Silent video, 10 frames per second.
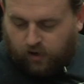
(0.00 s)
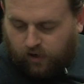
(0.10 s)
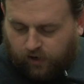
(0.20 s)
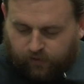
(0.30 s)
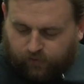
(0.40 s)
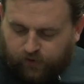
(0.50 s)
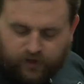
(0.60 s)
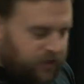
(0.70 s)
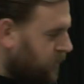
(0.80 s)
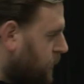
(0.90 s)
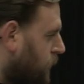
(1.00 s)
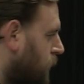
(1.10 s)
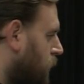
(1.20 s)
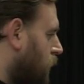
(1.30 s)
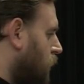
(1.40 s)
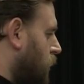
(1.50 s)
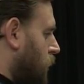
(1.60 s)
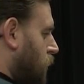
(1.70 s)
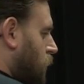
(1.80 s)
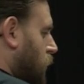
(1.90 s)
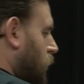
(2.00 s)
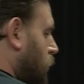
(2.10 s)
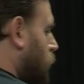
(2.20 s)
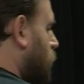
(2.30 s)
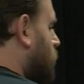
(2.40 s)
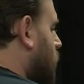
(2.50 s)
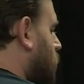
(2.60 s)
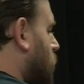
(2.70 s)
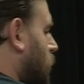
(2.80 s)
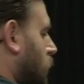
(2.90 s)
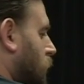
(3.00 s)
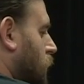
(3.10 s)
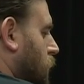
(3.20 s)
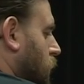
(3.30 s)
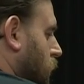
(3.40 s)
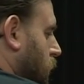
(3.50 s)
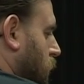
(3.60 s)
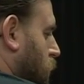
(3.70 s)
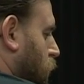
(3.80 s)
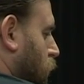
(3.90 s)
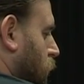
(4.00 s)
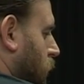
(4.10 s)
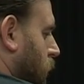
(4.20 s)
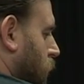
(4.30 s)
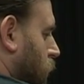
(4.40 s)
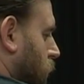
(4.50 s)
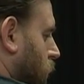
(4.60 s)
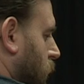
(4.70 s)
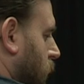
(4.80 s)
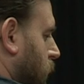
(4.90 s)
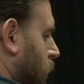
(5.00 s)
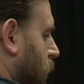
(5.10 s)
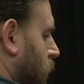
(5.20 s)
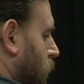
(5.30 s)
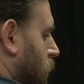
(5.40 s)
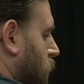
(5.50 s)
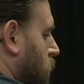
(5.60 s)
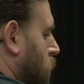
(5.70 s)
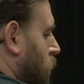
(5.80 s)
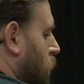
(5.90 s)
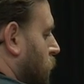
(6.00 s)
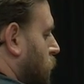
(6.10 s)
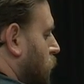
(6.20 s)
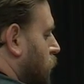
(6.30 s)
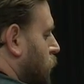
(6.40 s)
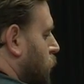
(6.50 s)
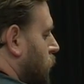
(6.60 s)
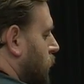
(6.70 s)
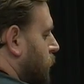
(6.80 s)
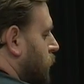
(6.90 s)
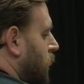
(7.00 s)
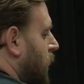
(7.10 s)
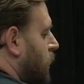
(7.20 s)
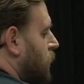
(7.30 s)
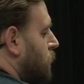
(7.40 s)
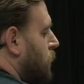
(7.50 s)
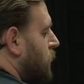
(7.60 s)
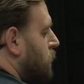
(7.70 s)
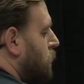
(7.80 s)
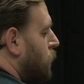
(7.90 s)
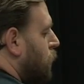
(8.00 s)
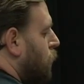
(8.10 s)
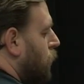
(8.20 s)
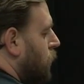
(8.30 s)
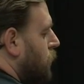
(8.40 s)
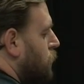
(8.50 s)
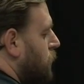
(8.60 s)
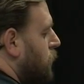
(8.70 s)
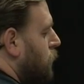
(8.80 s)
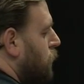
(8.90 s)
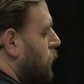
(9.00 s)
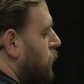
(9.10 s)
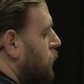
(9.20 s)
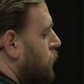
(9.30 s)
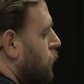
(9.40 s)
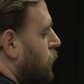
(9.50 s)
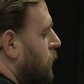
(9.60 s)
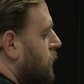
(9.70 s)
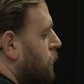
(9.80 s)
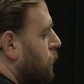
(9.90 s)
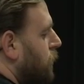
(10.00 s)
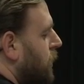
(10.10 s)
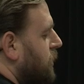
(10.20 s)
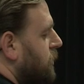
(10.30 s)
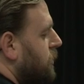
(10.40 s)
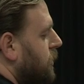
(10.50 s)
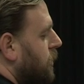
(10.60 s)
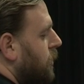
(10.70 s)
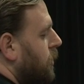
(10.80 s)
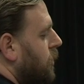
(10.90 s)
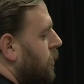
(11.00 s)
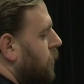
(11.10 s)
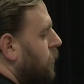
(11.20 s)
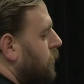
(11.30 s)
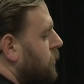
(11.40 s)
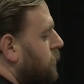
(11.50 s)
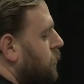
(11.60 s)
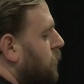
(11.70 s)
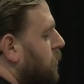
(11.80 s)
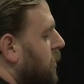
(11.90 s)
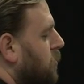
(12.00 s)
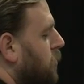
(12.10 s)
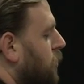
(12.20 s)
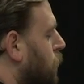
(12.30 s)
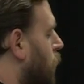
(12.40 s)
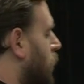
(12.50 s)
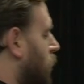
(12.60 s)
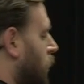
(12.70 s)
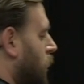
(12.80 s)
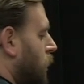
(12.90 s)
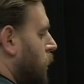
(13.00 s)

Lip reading: And for this, we're going to do the same thing. We're going to come pull it down just lightly, but we want to do it even lighter than we did before because we don't want to destroy these reflections. We just want to make them look watery.